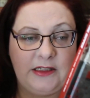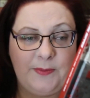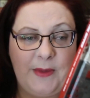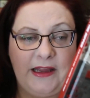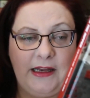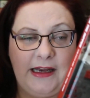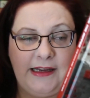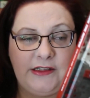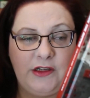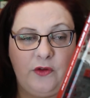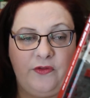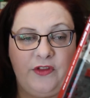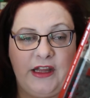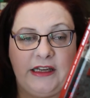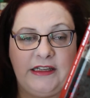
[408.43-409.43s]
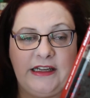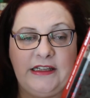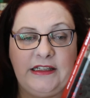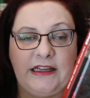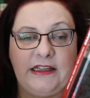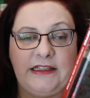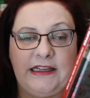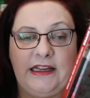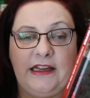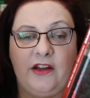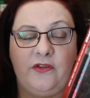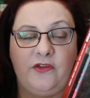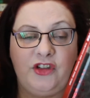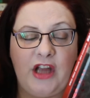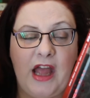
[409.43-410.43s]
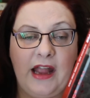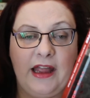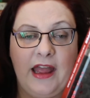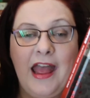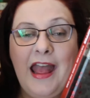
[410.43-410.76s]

speculates over the identity of Jack,